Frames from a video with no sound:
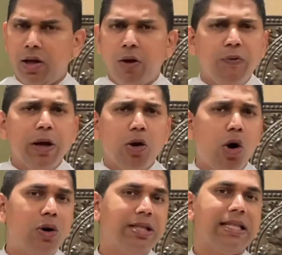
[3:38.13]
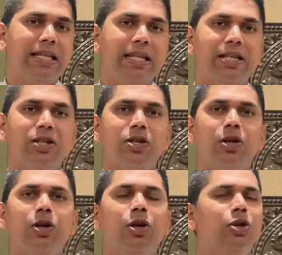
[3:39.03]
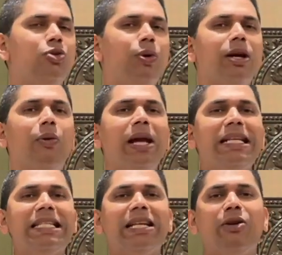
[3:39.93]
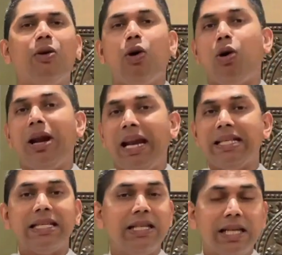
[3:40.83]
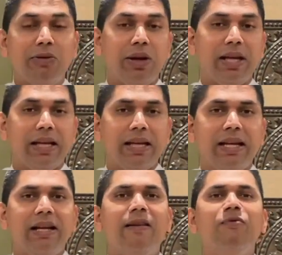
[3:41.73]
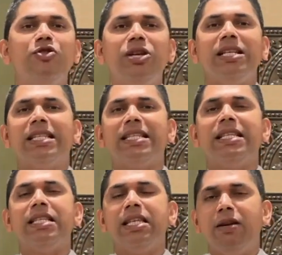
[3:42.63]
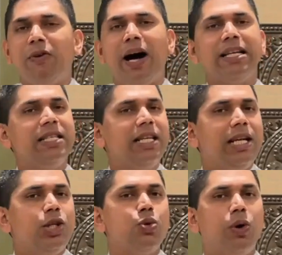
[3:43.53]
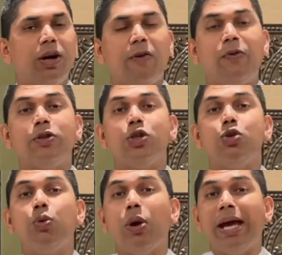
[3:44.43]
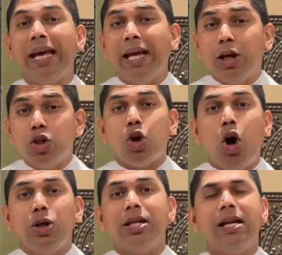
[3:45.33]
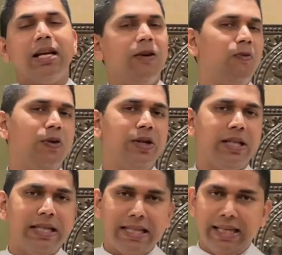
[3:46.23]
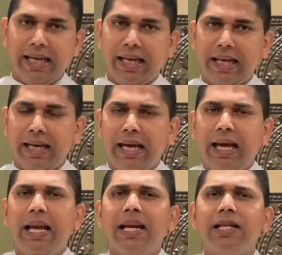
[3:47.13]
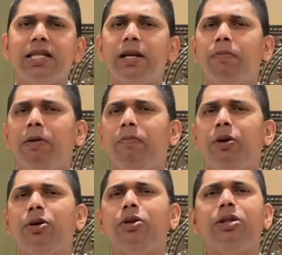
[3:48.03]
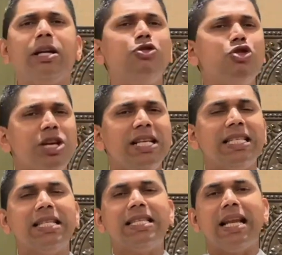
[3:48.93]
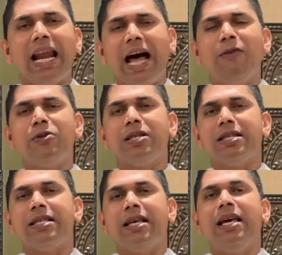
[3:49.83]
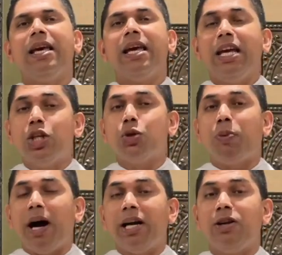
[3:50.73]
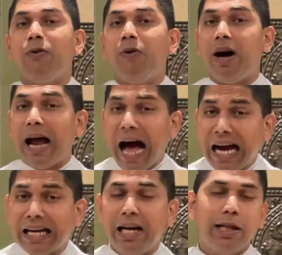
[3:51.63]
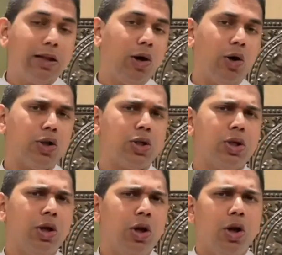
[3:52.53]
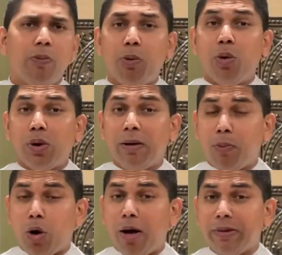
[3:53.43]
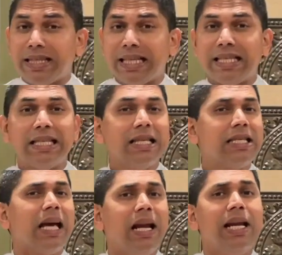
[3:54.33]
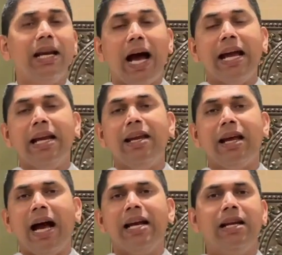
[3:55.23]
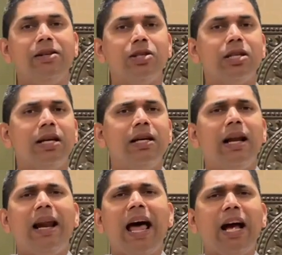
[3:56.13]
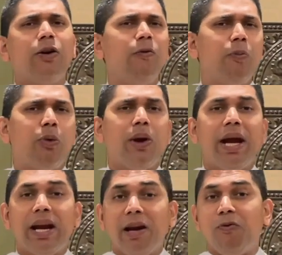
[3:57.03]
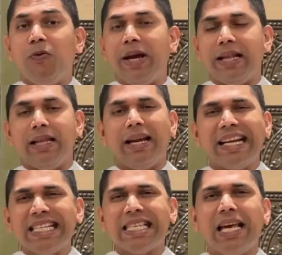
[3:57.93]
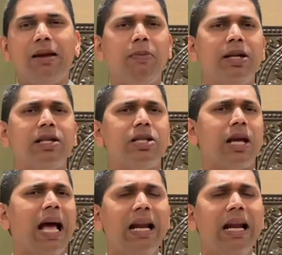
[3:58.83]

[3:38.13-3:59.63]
We are all sinners to a greater or lesser degree. Jesus is inviting each one of us to a total conversion today. Let us remember that Jesus loves us in spite of our ugly thoughts, broken promises, sullied idols, lack of prayer and faith, resentments and